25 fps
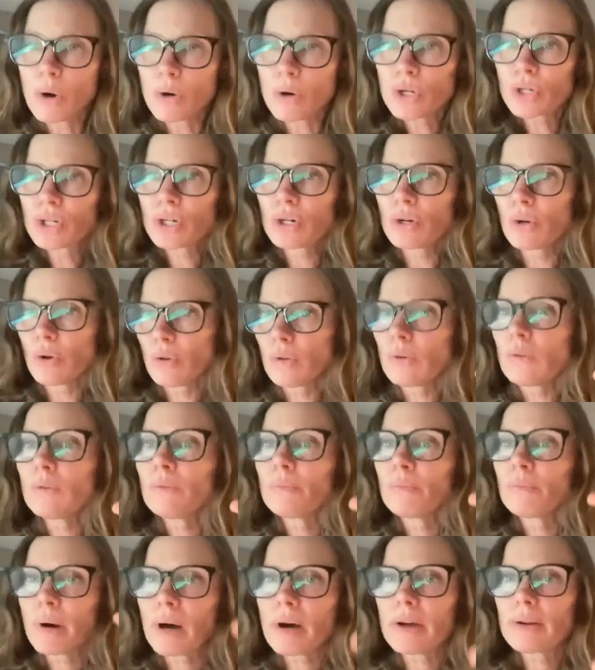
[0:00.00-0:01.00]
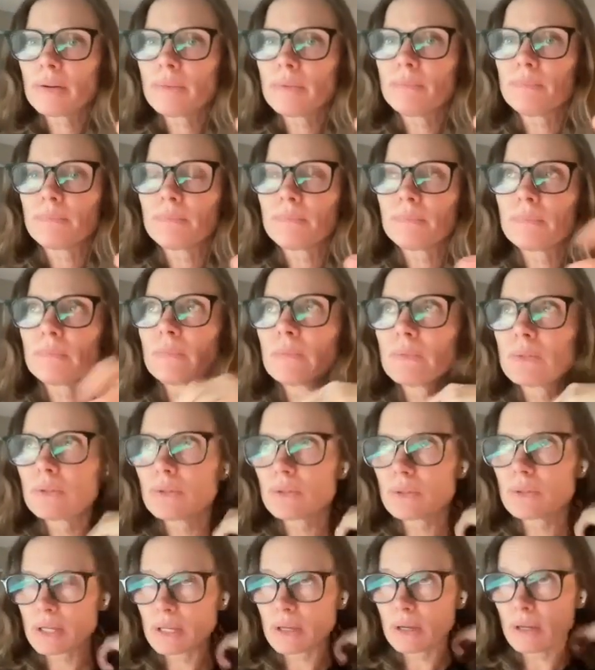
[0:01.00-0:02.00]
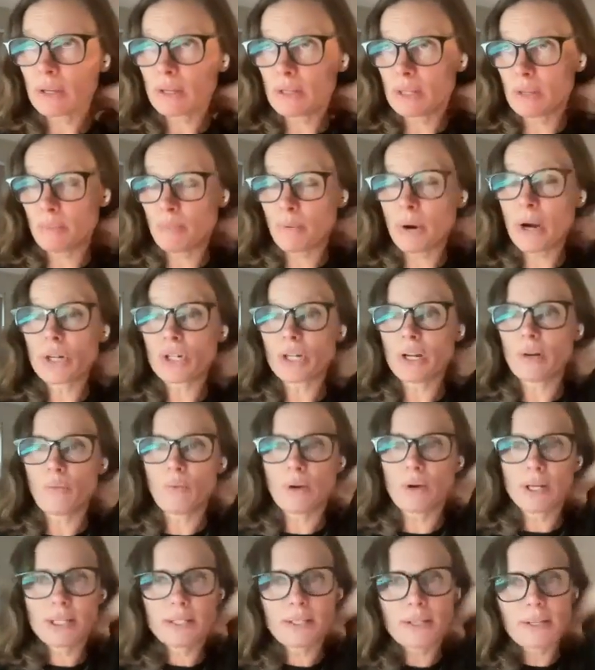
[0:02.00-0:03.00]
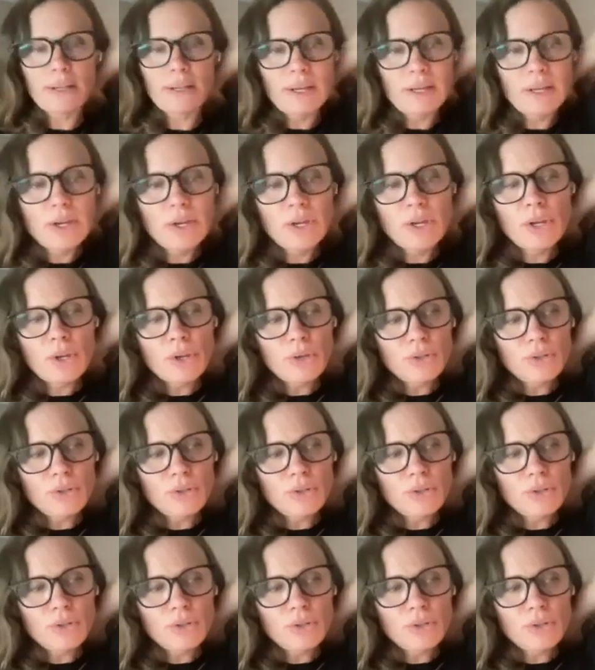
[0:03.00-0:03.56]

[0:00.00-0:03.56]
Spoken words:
emotional bottom, depression wise.